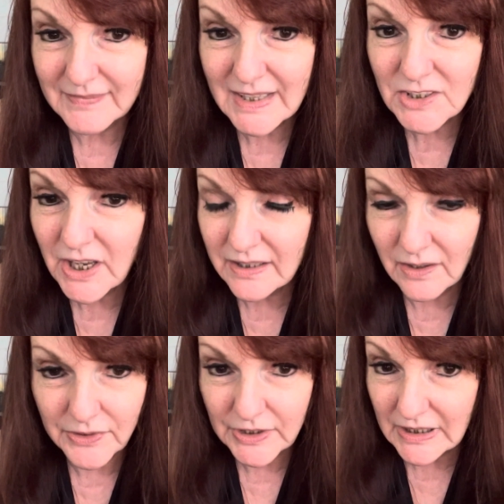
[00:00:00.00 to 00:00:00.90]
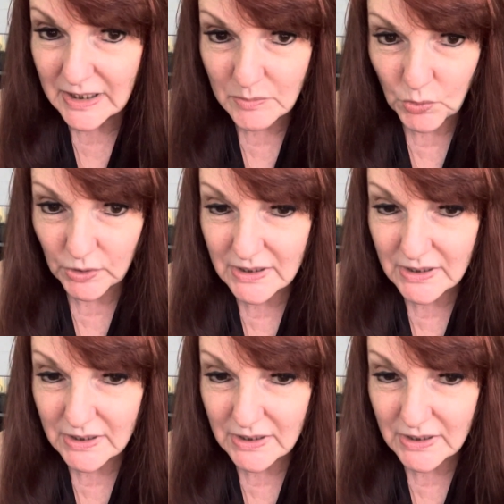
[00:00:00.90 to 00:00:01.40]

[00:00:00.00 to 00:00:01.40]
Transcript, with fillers: It's not healthy anymore.